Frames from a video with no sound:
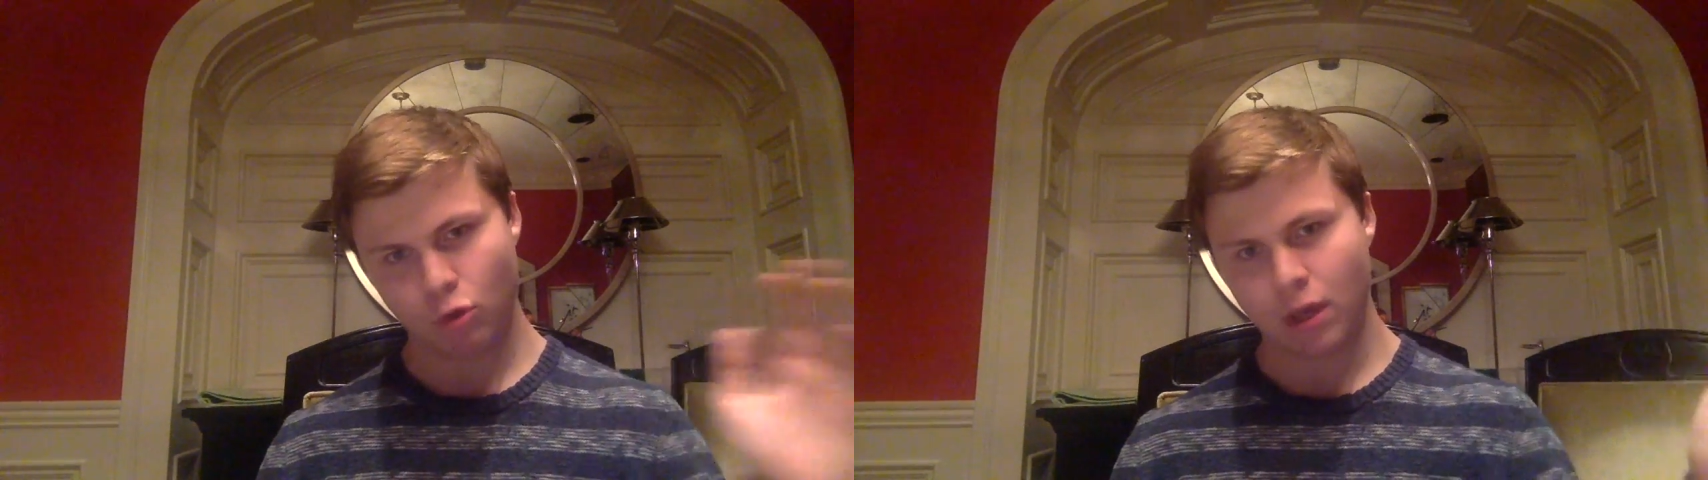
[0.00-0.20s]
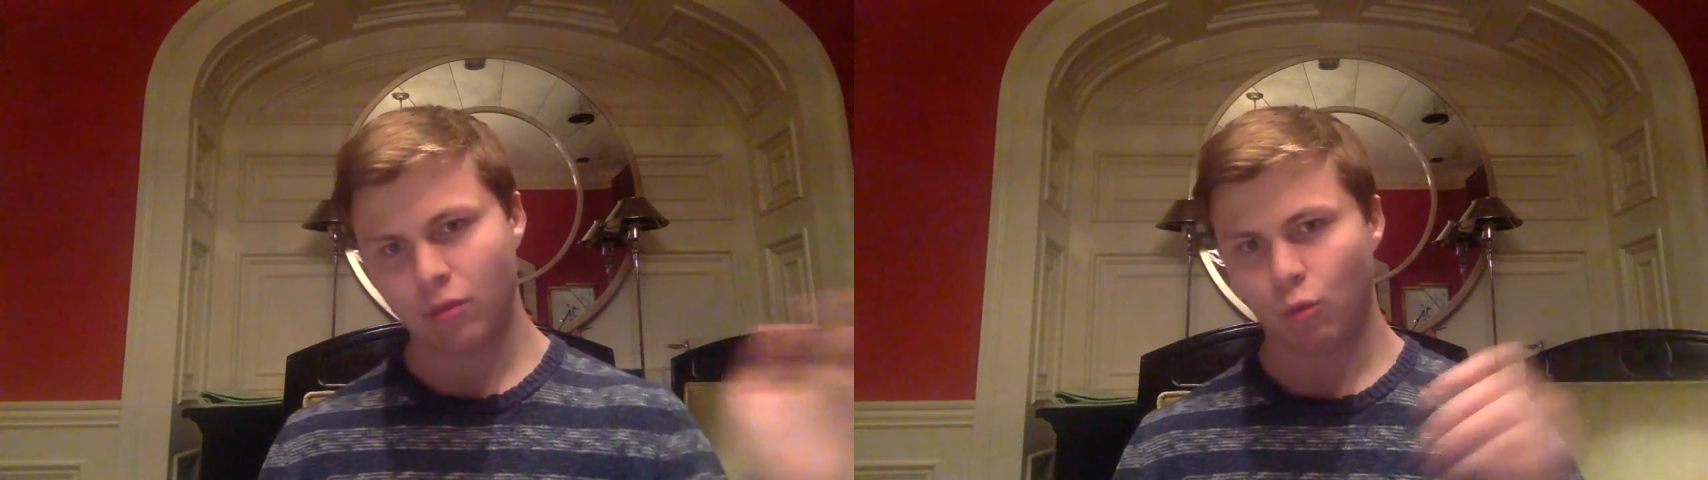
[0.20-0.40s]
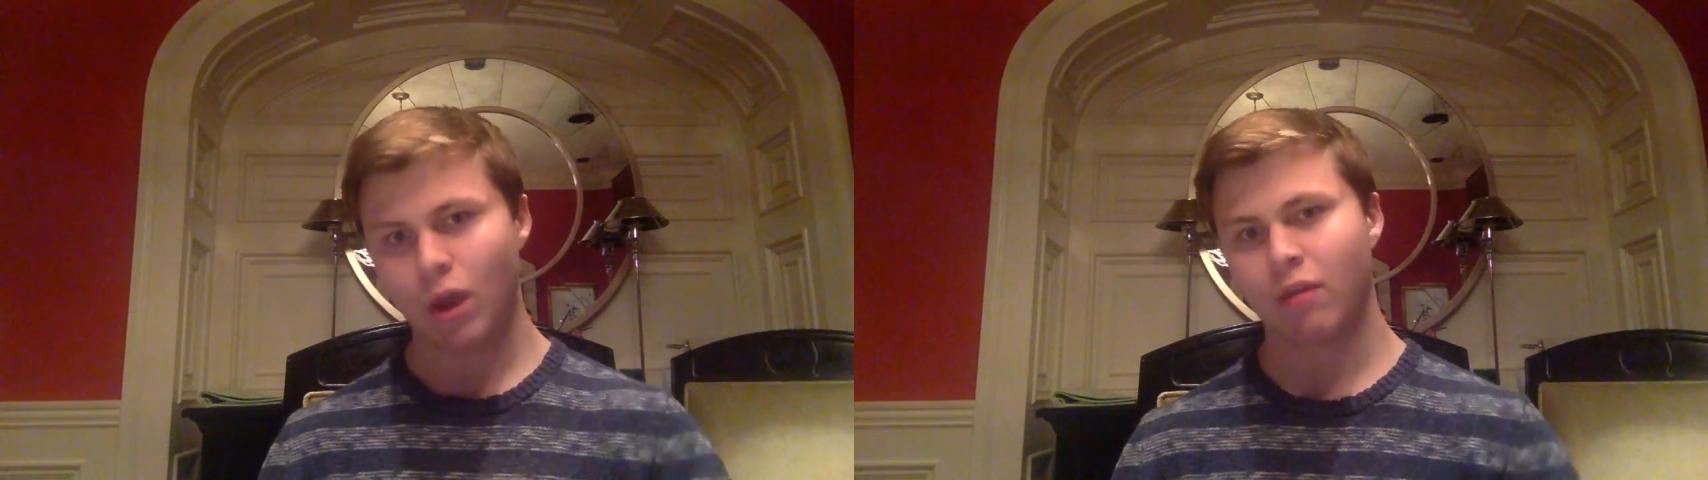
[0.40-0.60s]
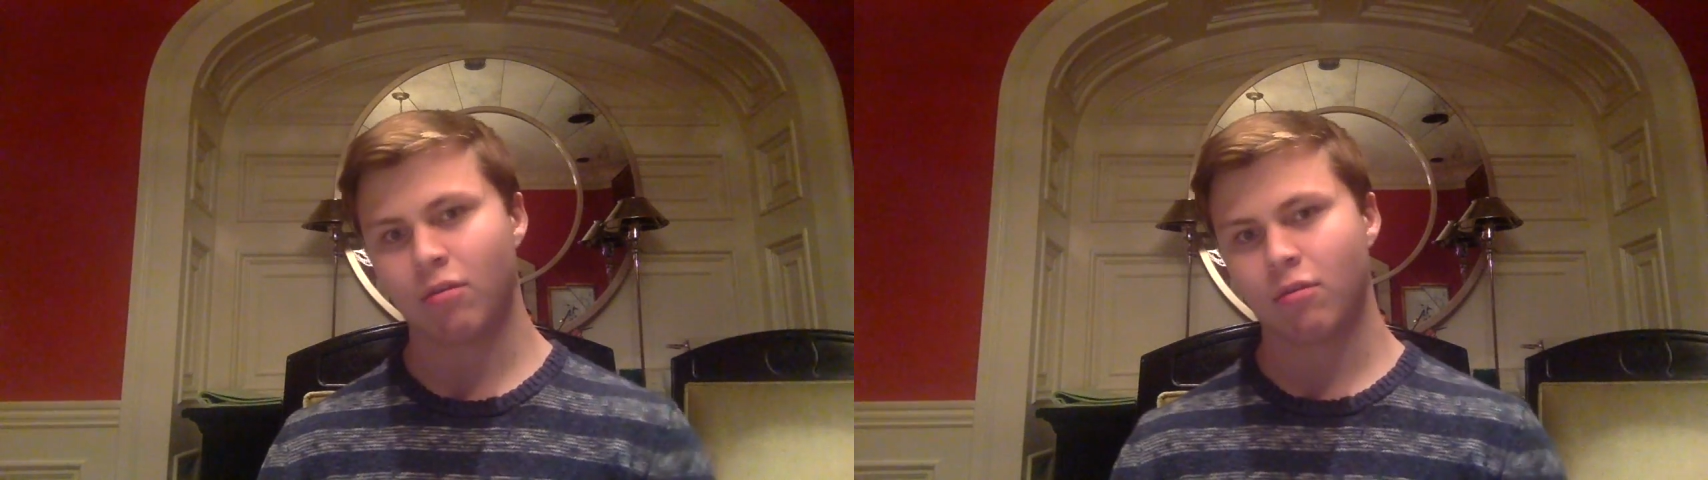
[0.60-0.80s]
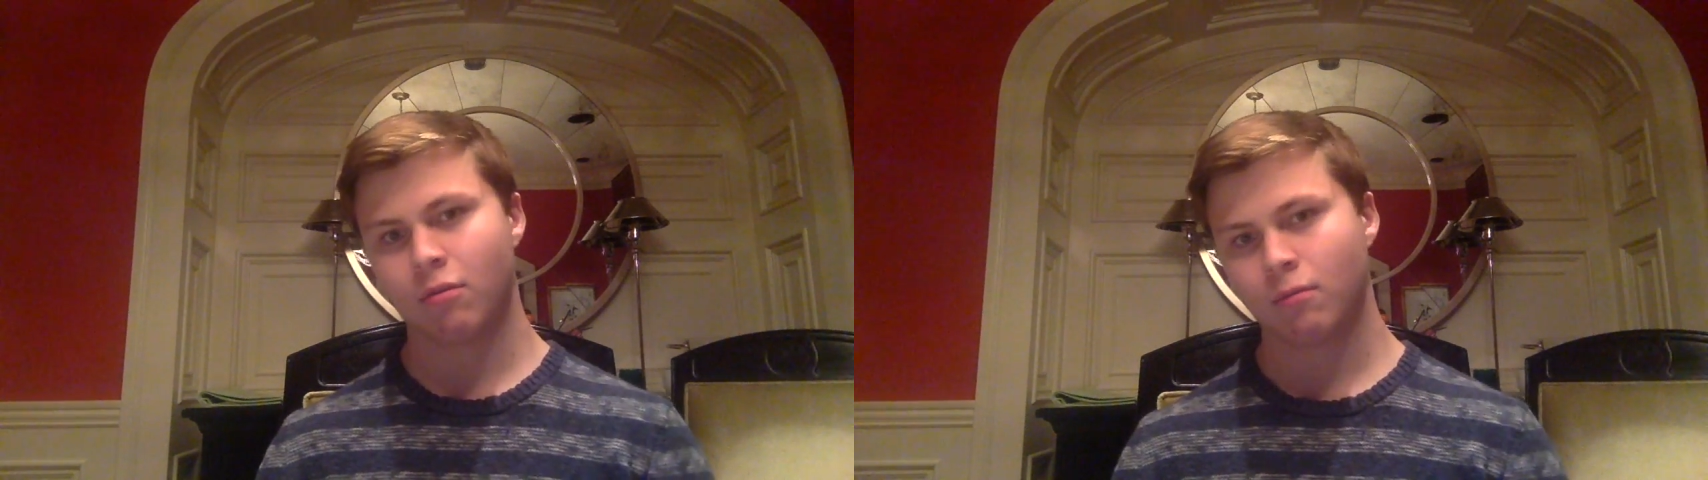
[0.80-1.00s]
at the
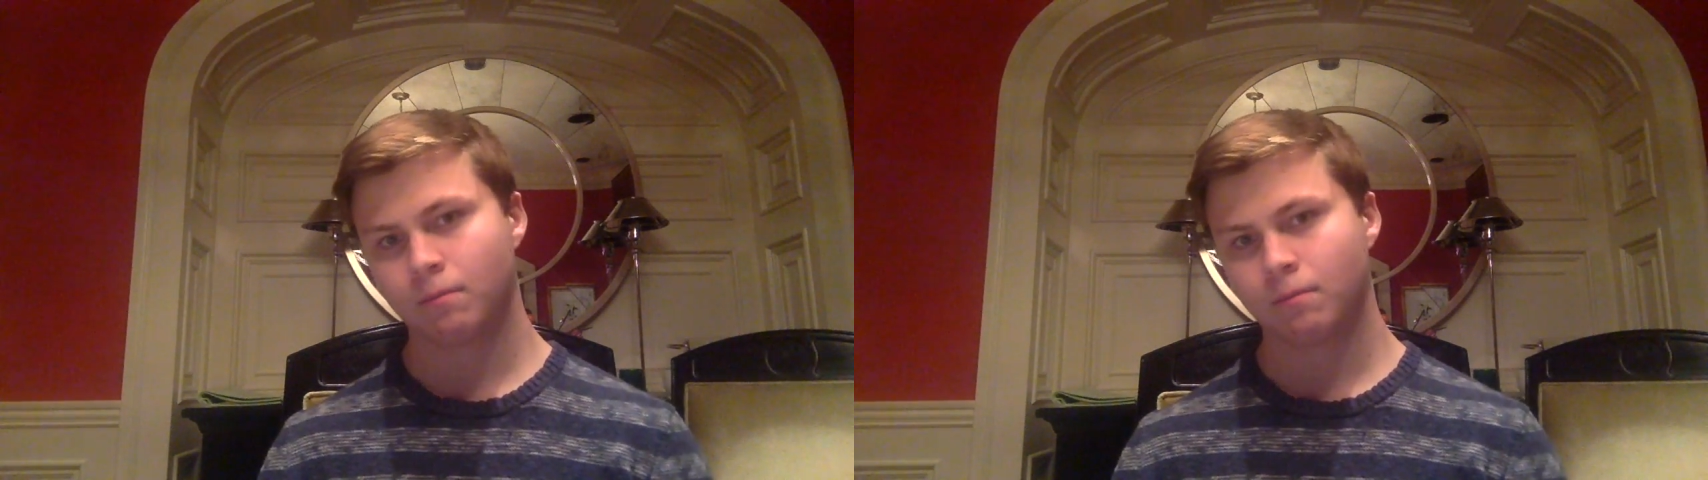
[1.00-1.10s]
West.